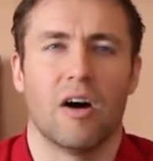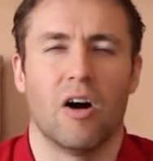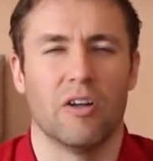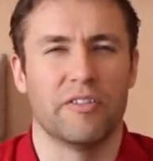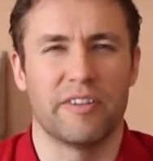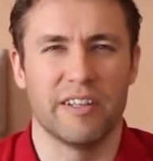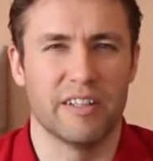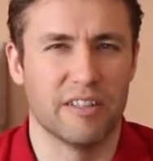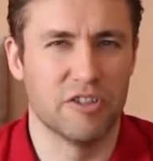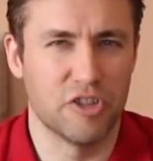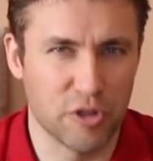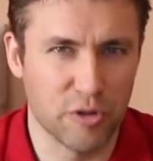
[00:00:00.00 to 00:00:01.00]
until
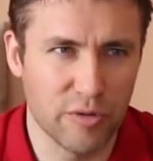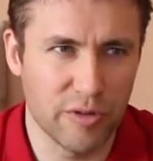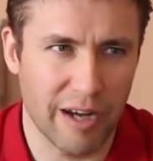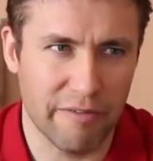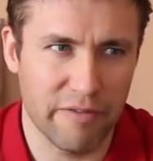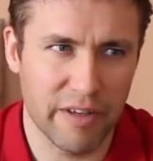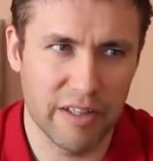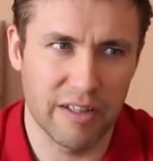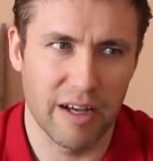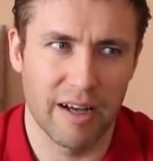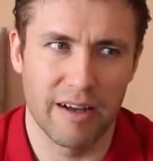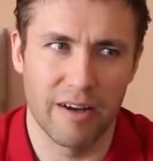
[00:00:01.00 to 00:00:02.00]
June. I think
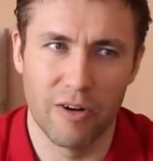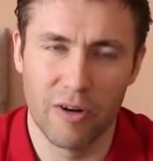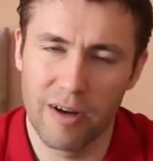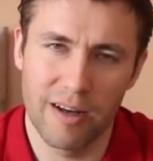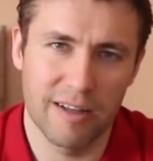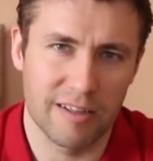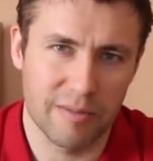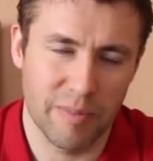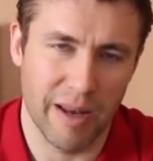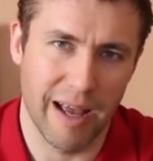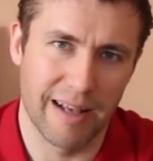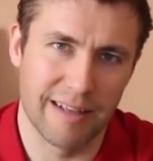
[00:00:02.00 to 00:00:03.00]
the earliest
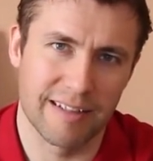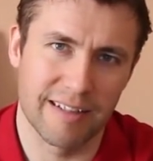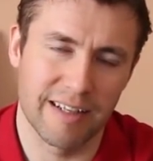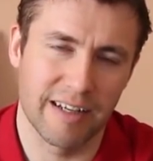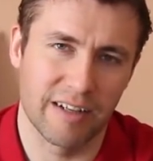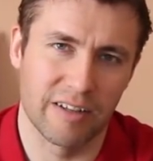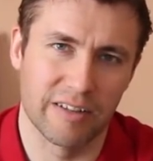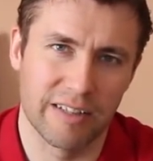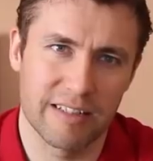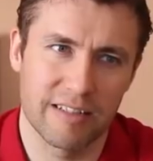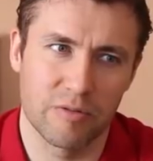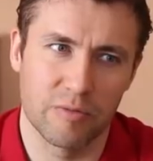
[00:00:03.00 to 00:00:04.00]
plans in England
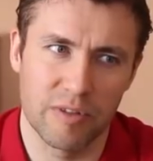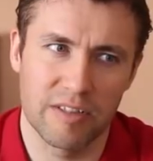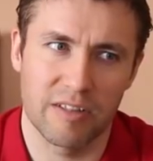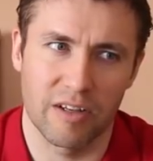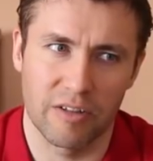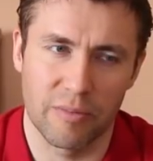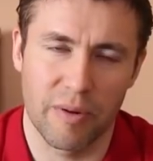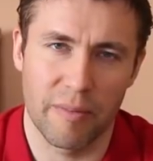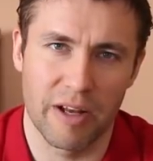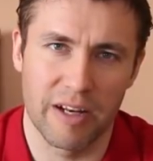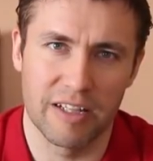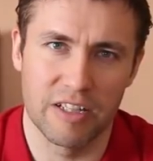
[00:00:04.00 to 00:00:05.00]
is to restart the
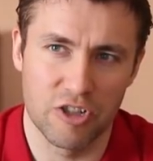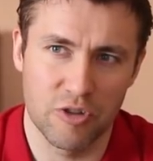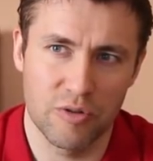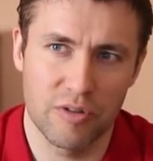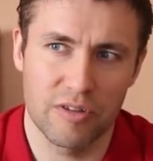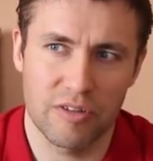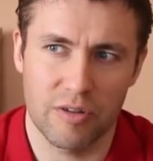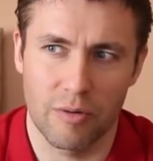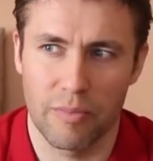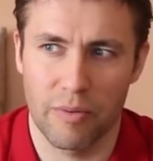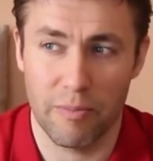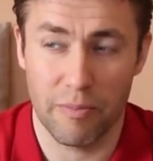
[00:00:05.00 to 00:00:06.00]
Premier League in June,
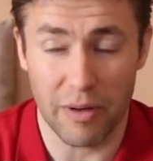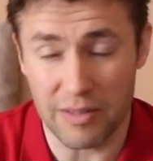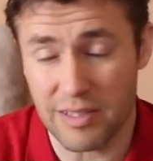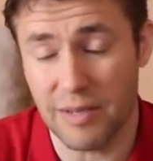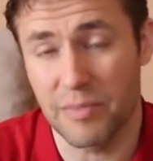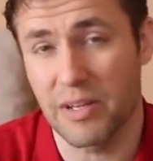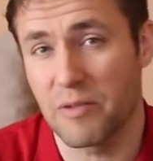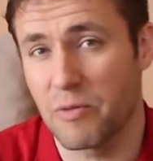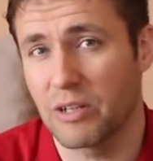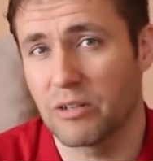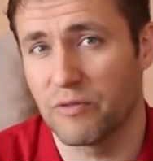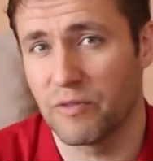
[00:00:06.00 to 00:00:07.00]
so possibly
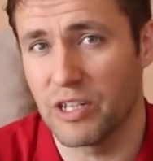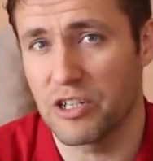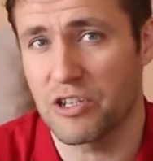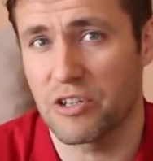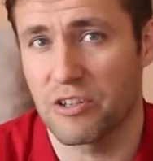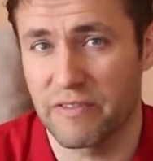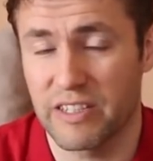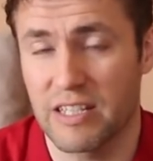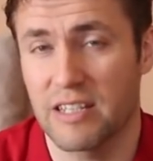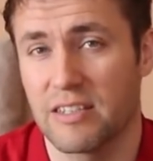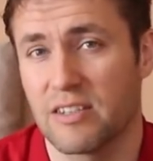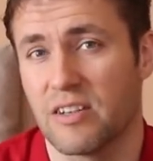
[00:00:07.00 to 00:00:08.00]
we could finish the
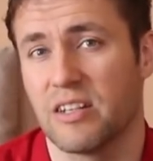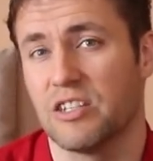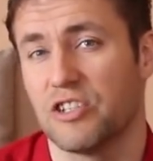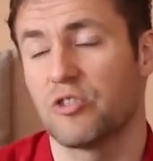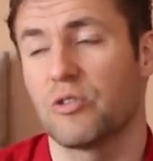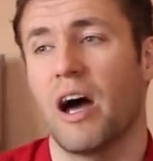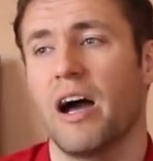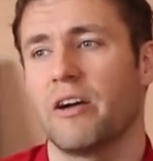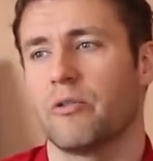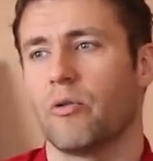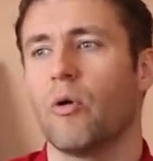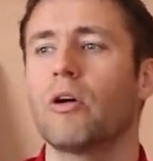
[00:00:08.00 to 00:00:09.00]
season in July
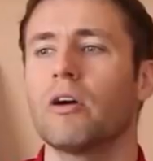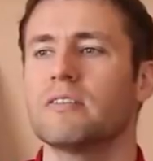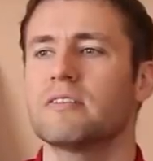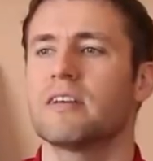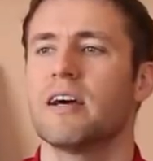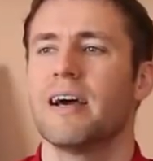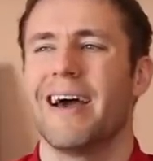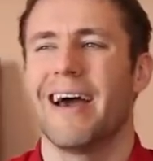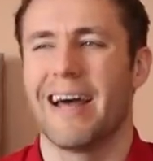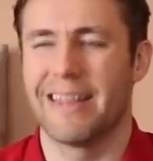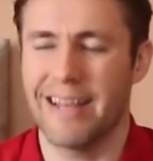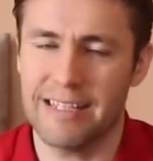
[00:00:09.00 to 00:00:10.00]
or August.
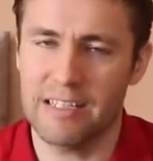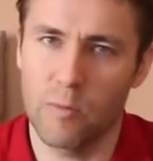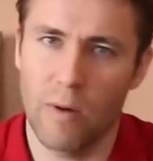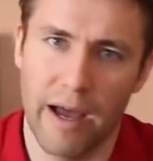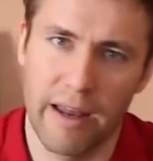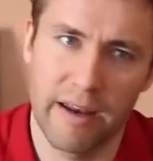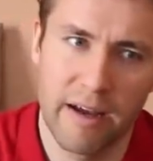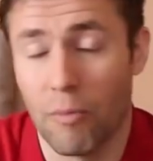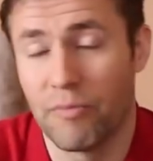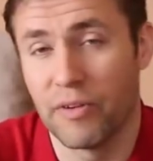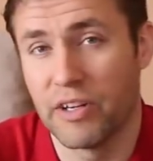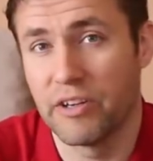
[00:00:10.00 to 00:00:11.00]
And that's when
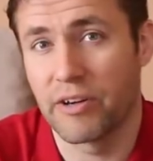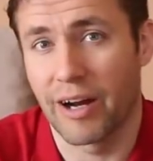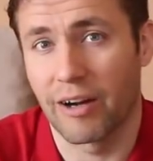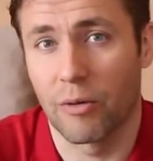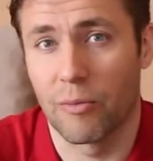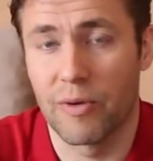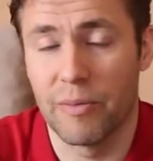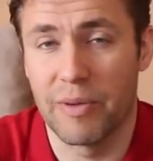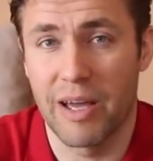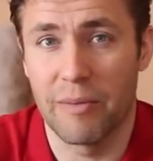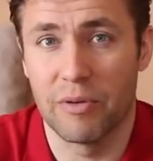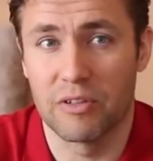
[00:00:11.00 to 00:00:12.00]
hopefully Jurgen Klopp will
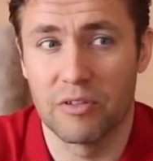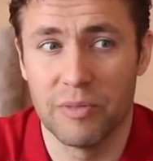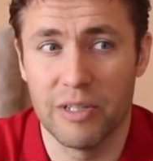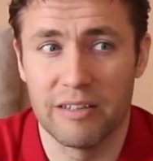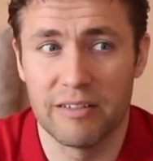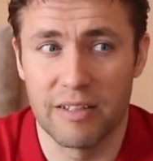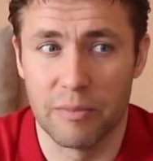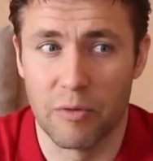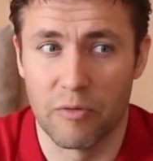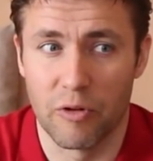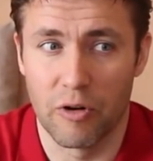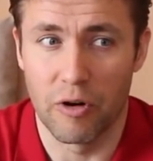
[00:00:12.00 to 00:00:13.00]
be able to meet
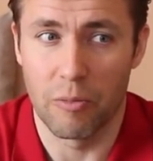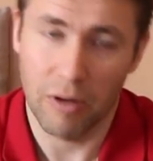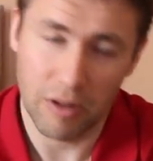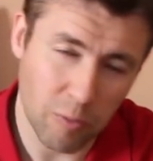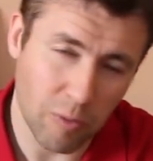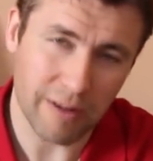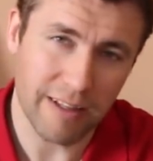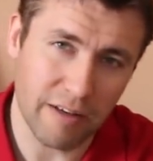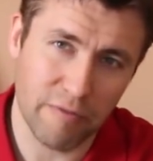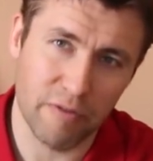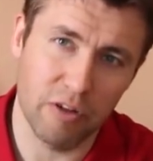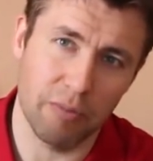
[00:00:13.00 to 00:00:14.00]
Timo Werner. But what
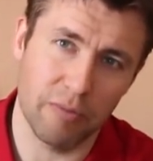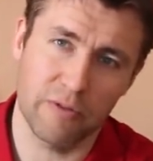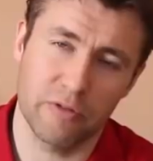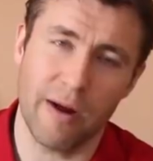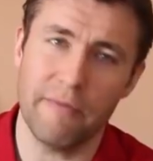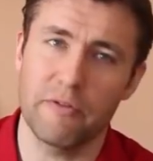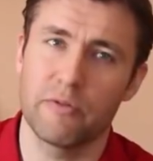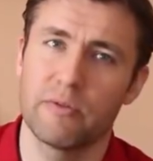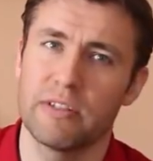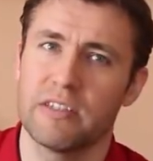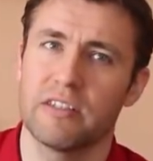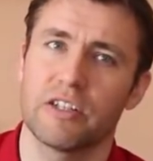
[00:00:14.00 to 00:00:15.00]
if the travel
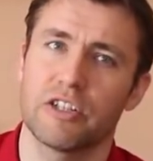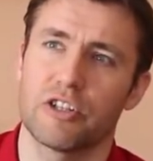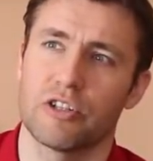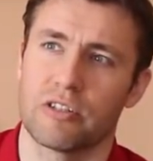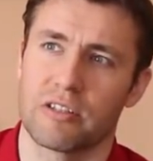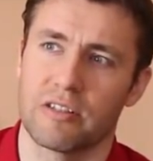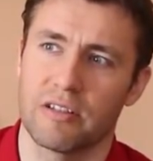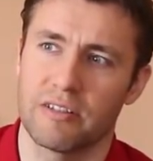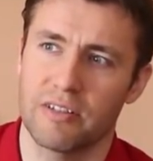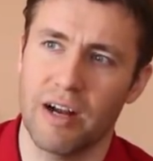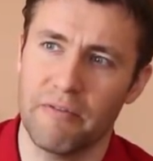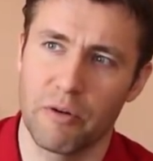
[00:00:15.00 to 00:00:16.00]
restrictions, the
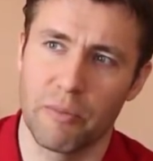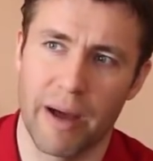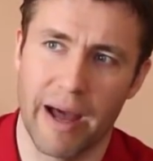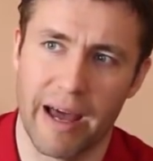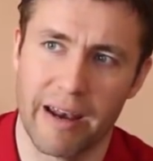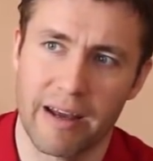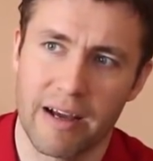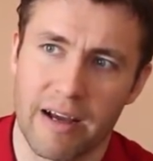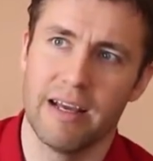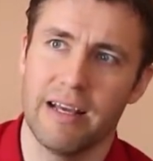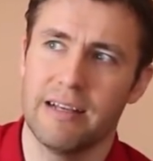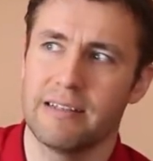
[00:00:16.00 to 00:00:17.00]
travel ban,
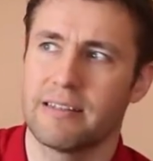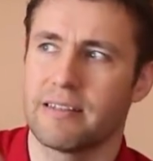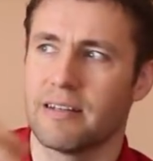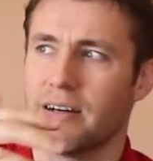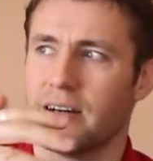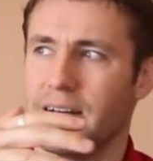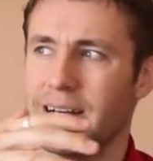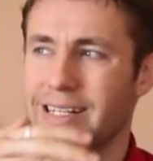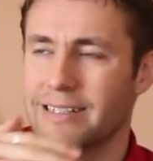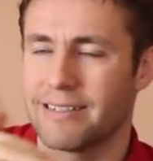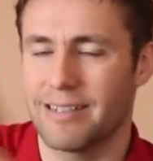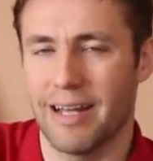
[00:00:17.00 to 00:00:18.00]
is uh,
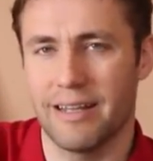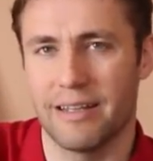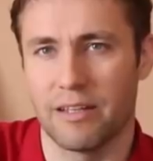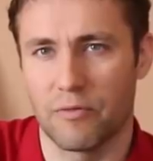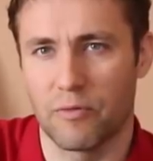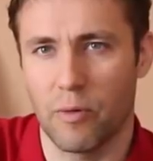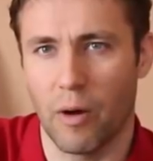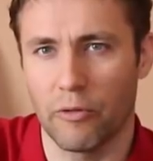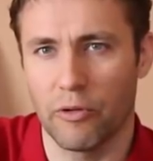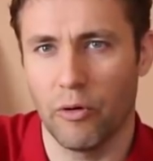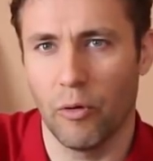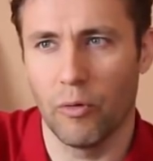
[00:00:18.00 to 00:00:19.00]
extended
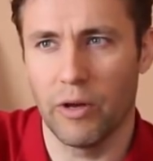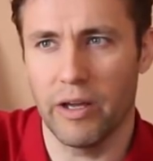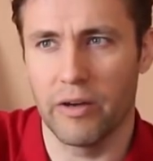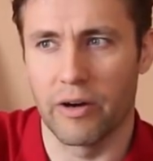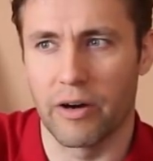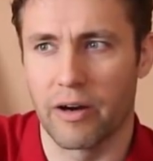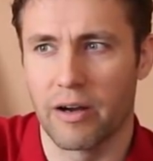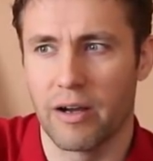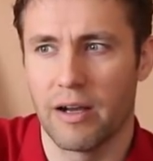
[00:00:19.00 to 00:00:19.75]
throughout the whole year?